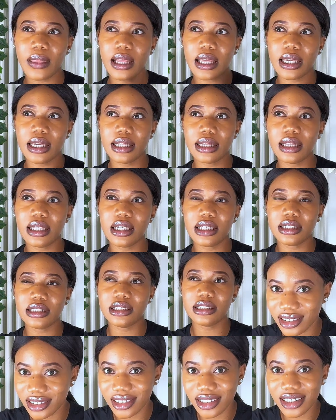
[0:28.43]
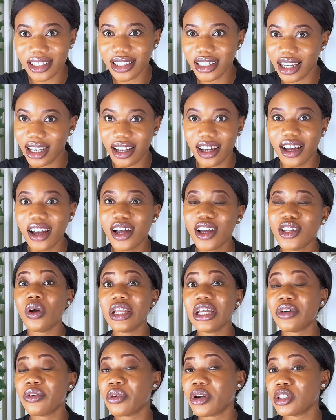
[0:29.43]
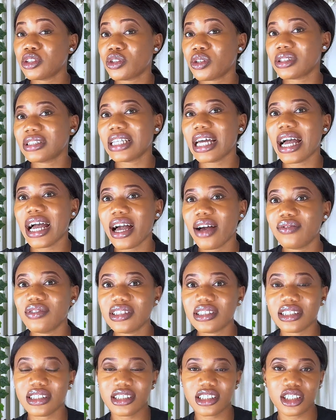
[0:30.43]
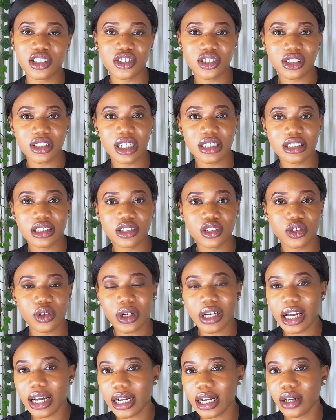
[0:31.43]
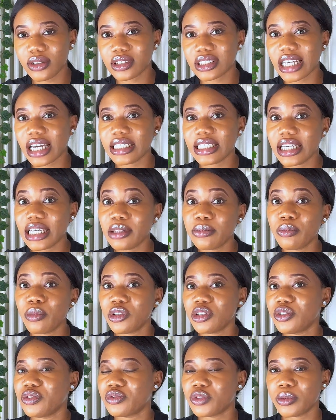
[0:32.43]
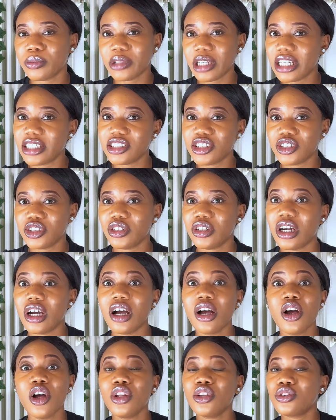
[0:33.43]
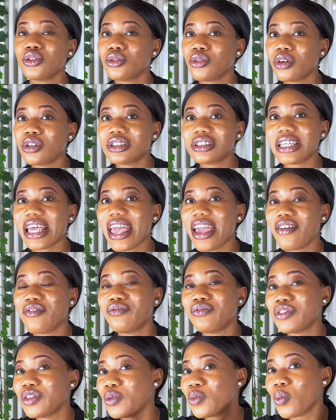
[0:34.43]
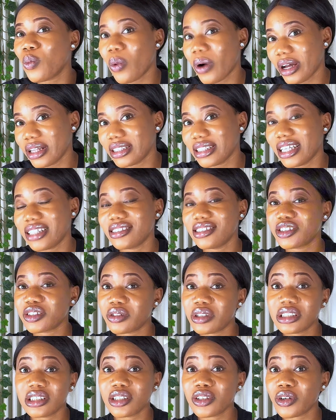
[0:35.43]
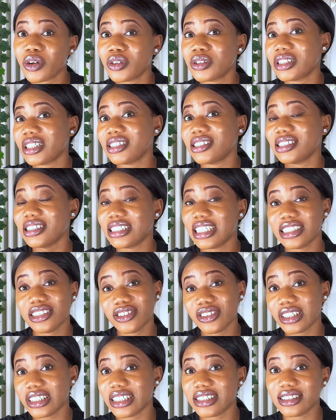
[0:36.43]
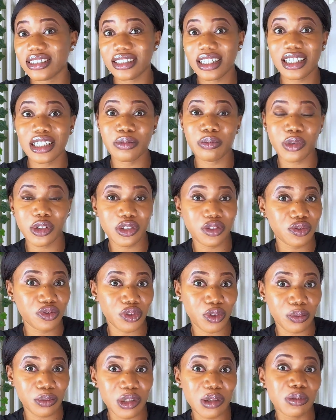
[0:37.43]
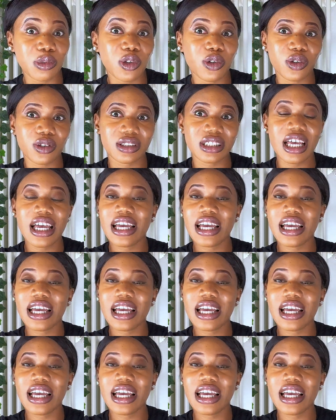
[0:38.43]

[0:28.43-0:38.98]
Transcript: Italy, yeah. Only creators that have this international TikTok account can earn money from Nigeria. Not everyone that's creating content in Nigeria that is earning money from it, because